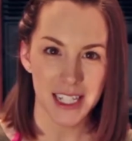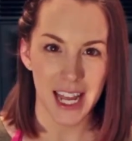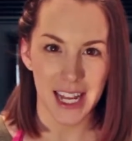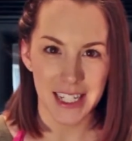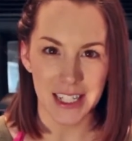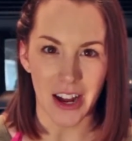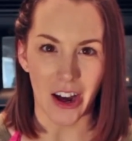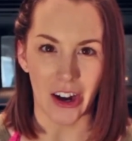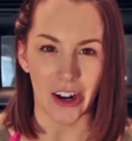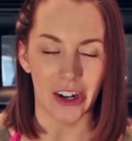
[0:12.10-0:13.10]
cakes
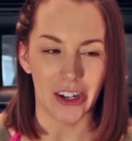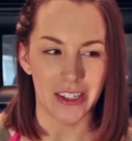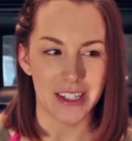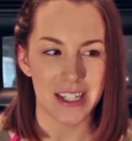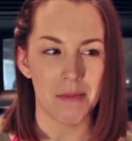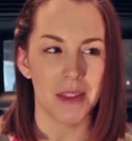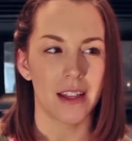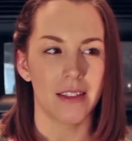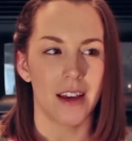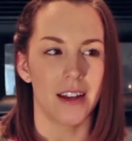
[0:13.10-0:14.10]
are
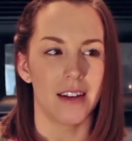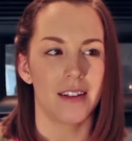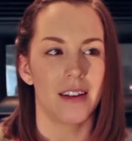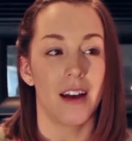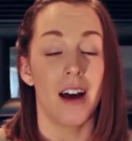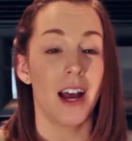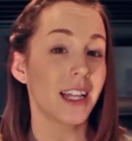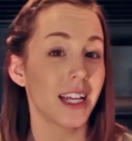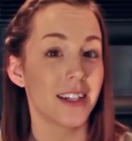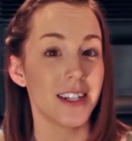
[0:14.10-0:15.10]
something that I
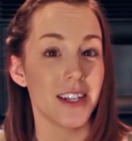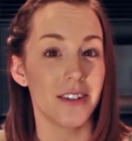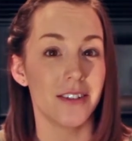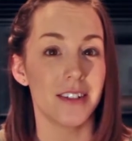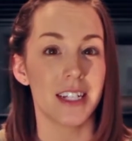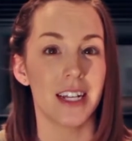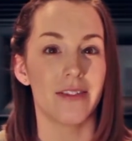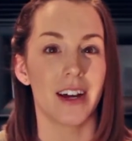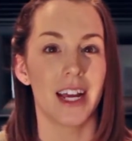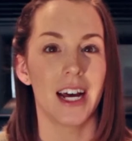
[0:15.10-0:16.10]
like to use
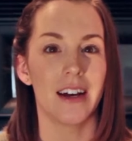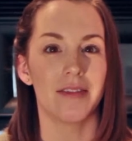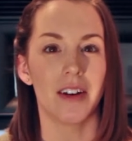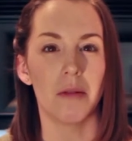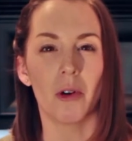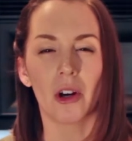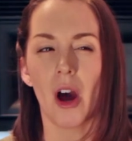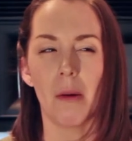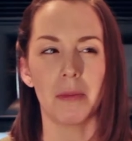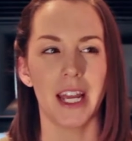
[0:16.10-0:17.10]
if I have a more
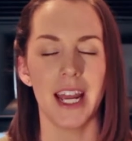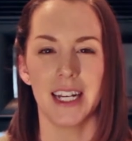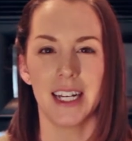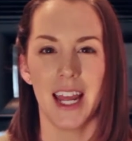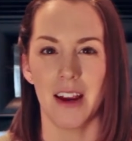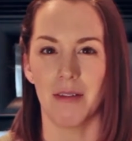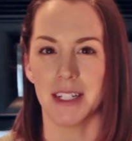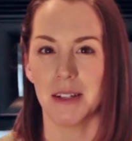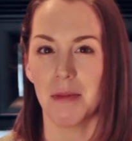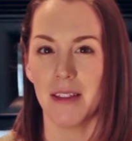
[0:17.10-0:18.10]
complicated cake
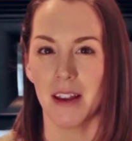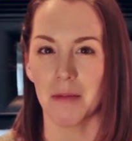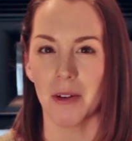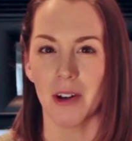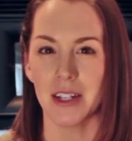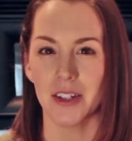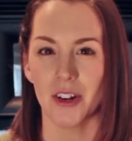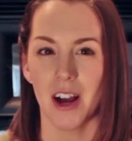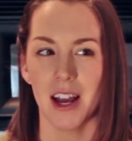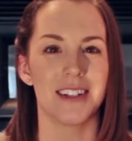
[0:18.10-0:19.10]
recipe that I'm going to
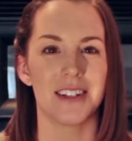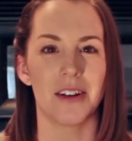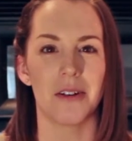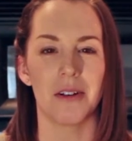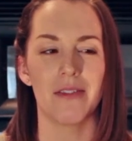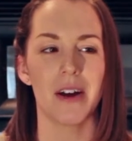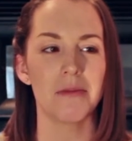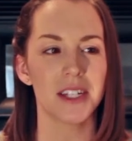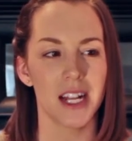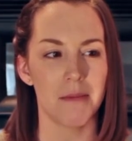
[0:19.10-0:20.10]
try. So if I'm
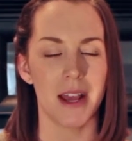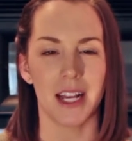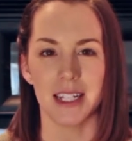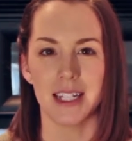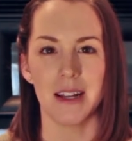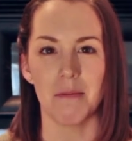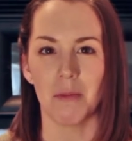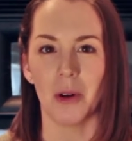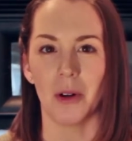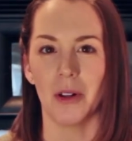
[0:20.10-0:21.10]
just going to make a
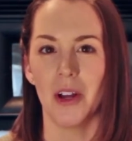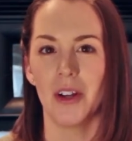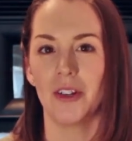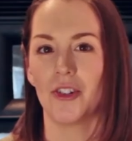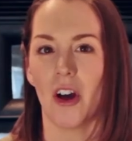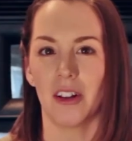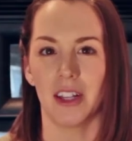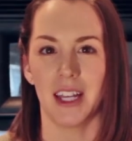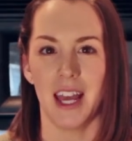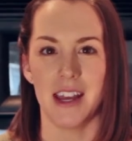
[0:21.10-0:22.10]
simple
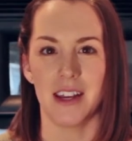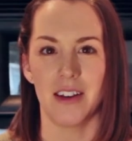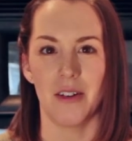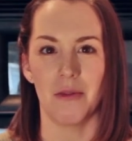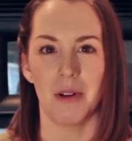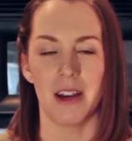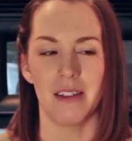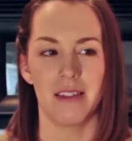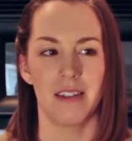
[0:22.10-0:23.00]
chocolate cake with